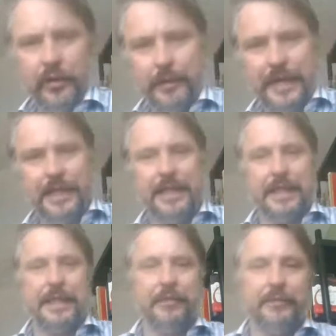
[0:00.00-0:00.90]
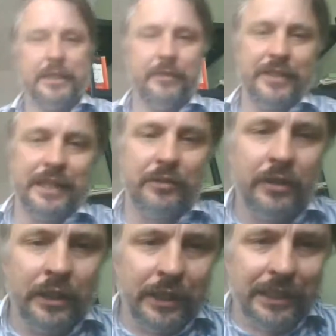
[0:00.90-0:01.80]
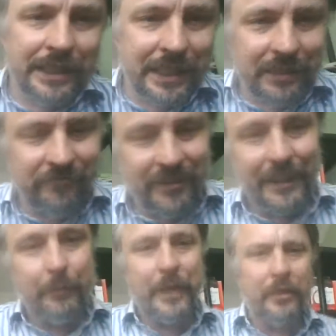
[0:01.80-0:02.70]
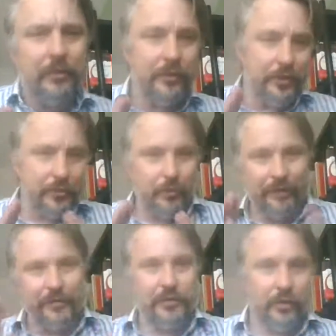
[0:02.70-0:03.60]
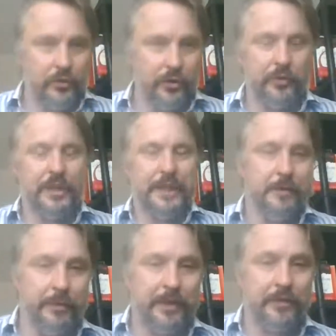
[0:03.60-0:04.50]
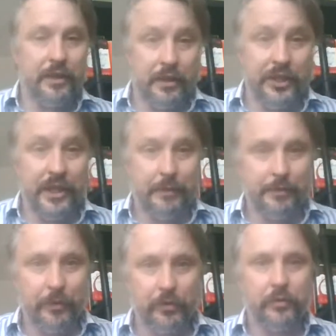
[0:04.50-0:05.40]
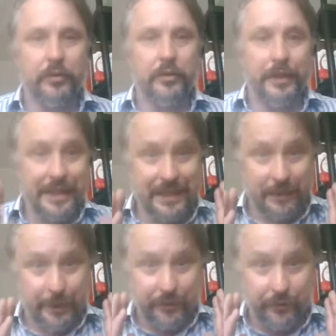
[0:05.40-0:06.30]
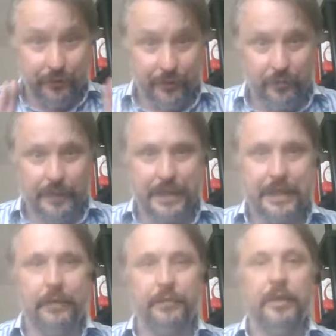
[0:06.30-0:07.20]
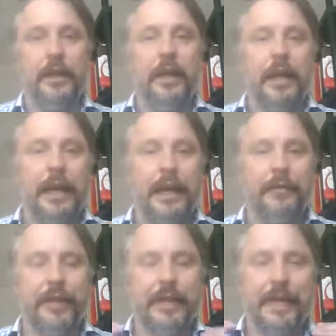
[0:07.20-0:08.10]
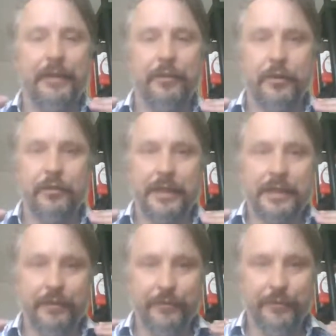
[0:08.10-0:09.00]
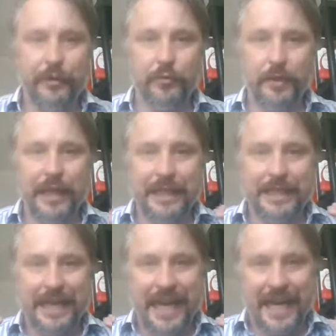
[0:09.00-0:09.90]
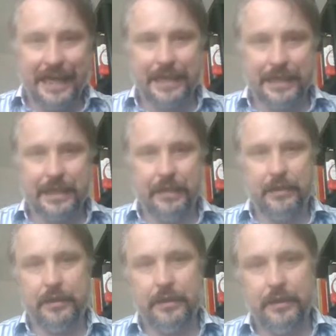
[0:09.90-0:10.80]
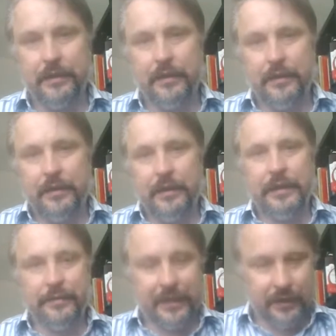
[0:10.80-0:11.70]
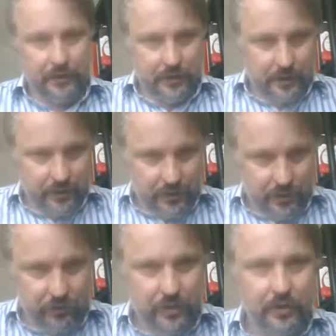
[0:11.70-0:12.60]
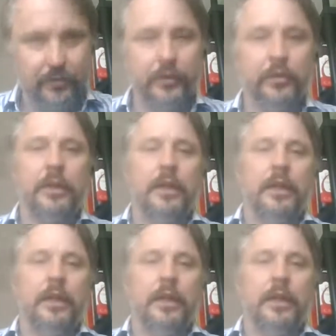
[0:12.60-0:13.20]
On Her Majesty's Secret Service. Now, this isn't really about whether or not George Lazenby is a good James Bond or not. This is about the film itself. And I think nearly everyone agrees the film is excellent. It's very close to the source novel.